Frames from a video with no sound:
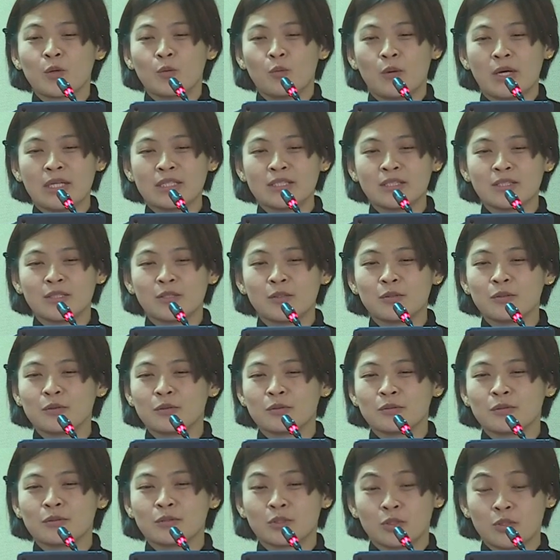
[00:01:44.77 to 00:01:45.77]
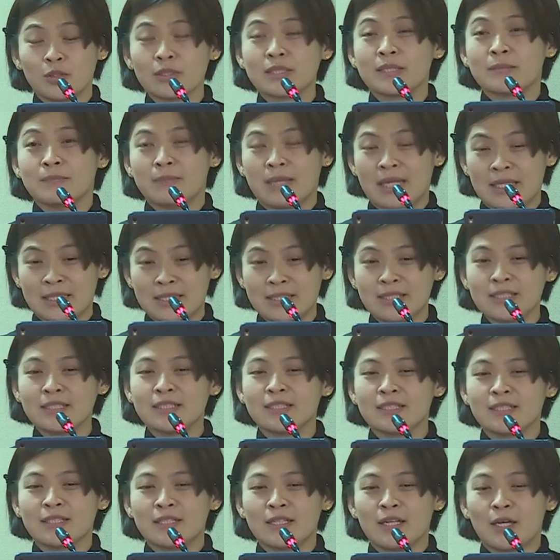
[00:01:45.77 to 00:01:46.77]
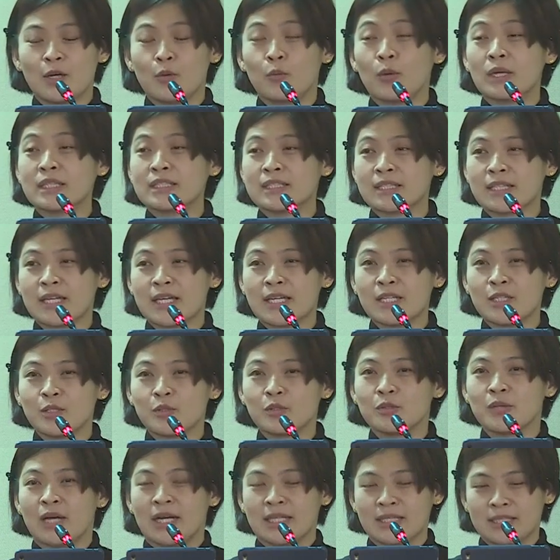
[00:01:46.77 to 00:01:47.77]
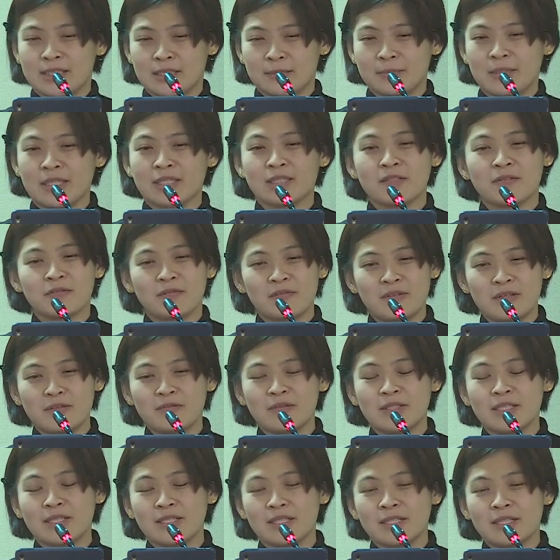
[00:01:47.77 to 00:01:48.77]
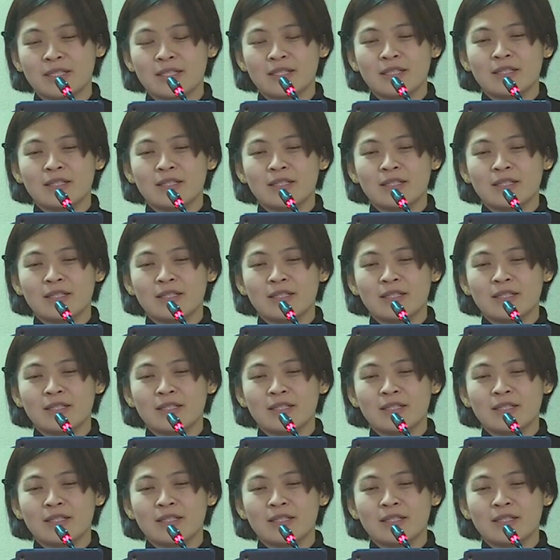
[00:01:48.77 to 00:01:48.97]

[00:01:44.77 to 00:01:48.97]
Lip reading: once due to salt imbalance and once again due to unexpected fever.